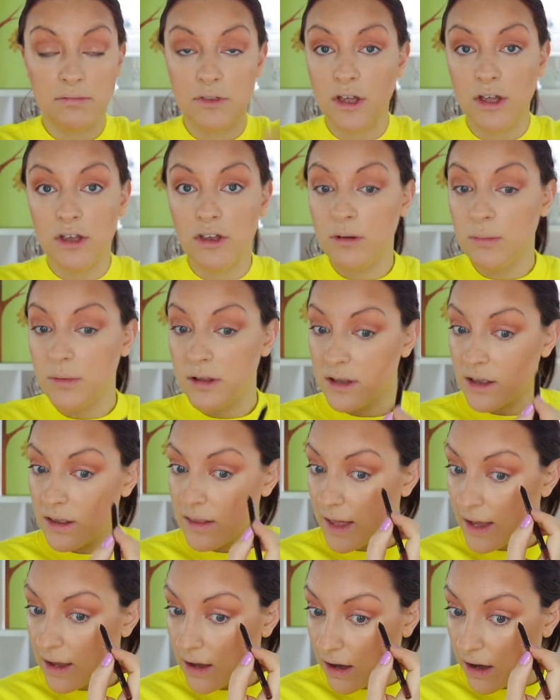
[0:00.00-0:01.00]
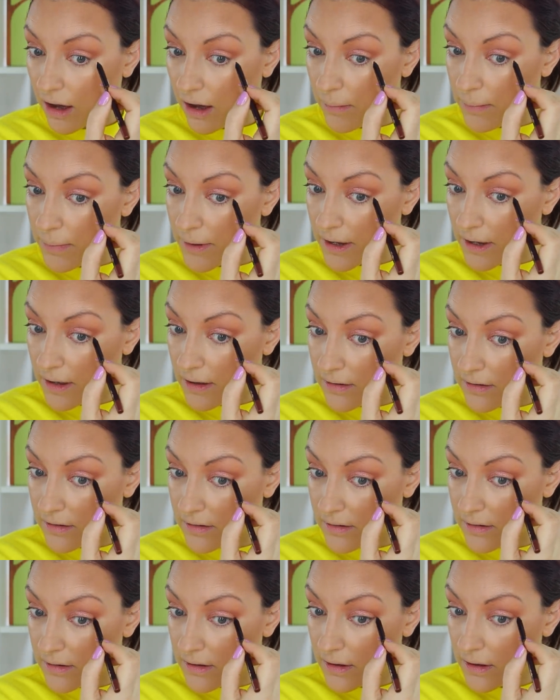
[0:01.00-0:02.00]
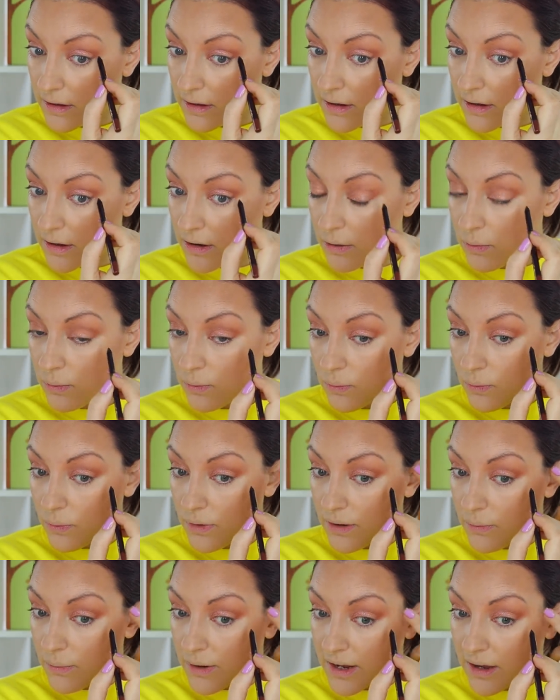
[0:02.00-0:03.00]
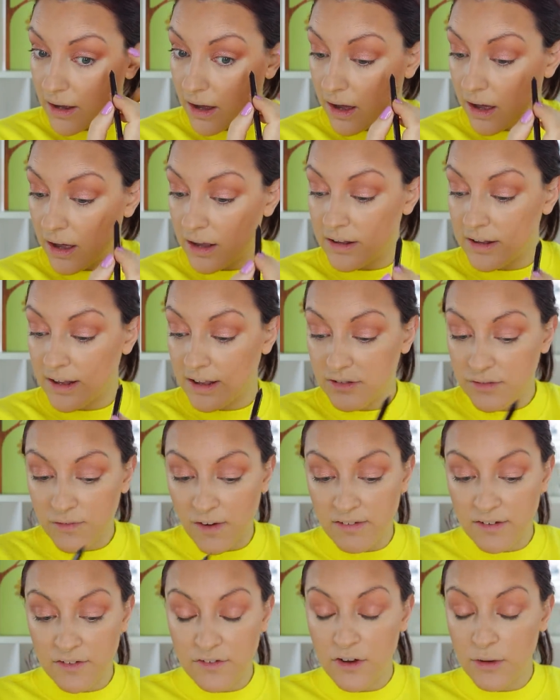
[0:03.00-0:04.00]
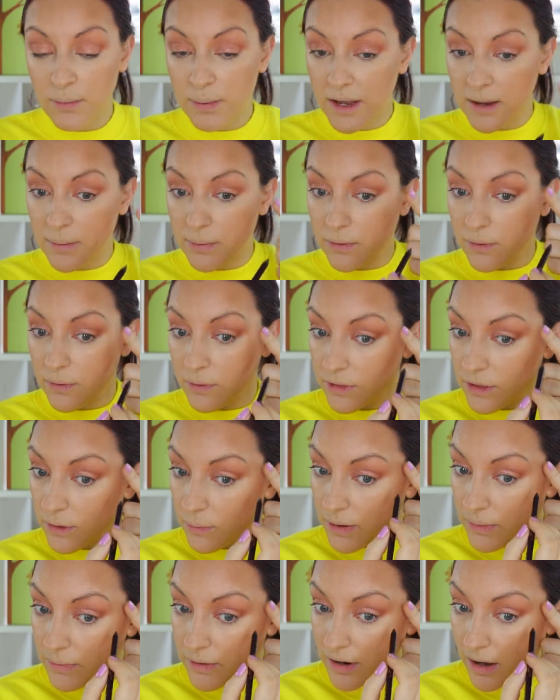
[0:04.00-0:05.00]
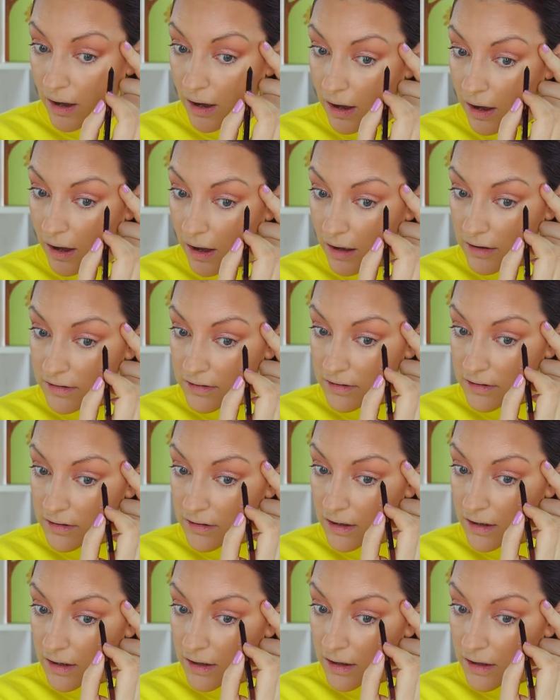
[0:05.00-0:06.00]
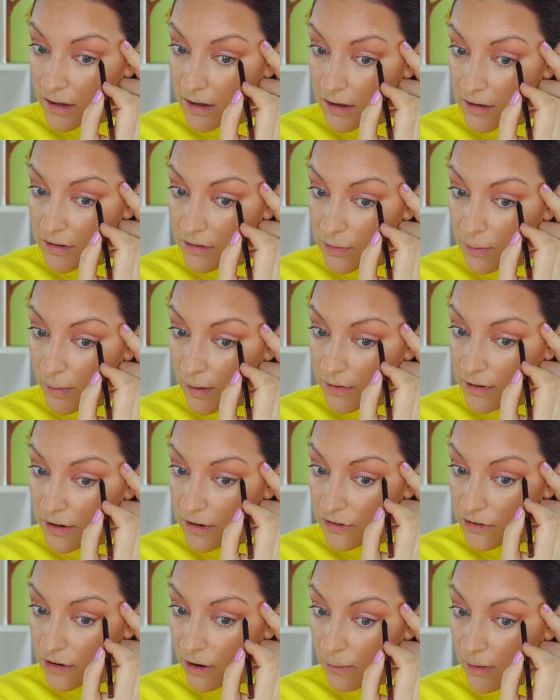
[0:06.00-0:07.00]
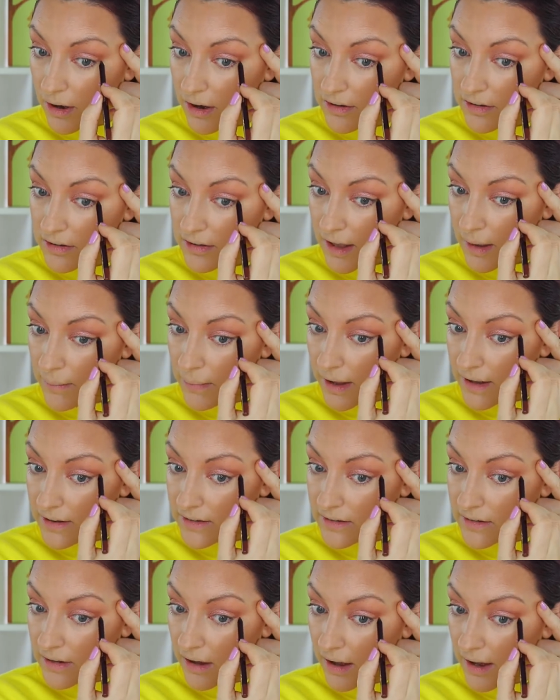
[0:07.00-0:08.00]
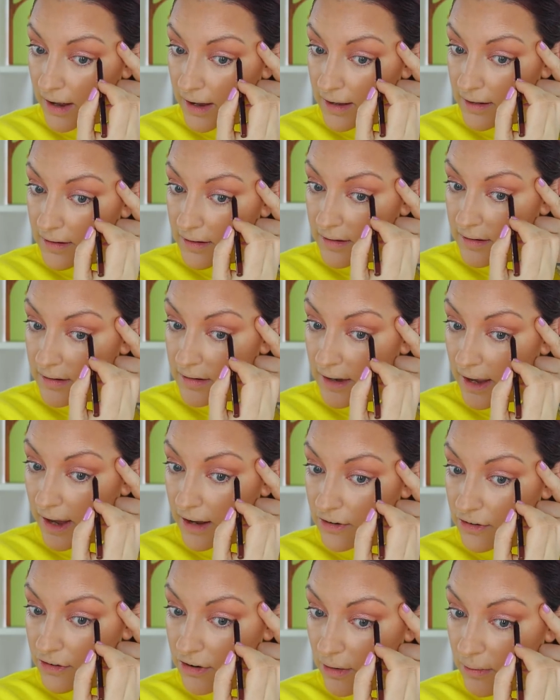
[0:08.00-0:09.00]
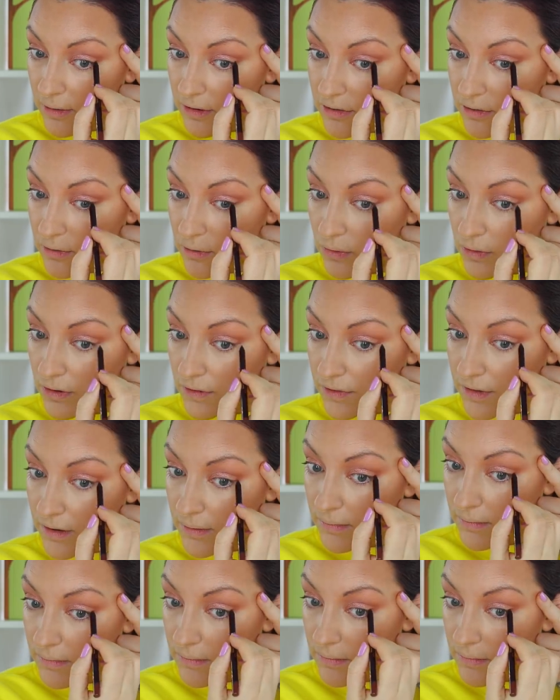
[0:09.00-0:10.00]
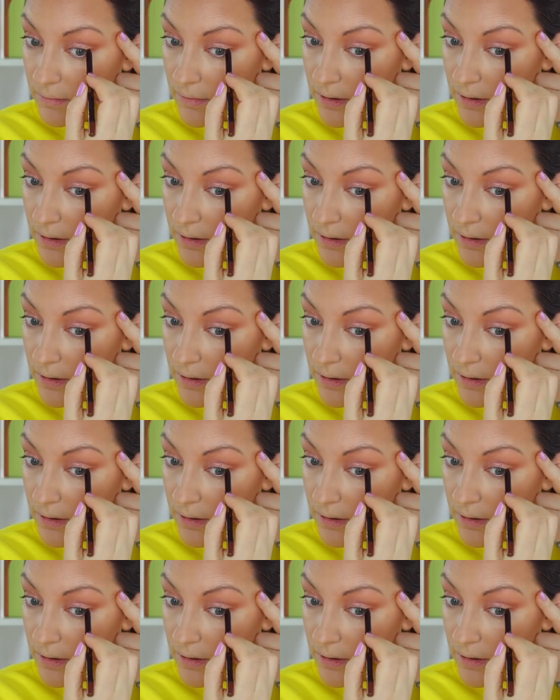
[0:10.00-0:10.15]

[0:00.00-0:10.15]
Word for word: the human that they are, because we, we can't, there's very few people that we would ask to only show us their best sides, yet show us all of them.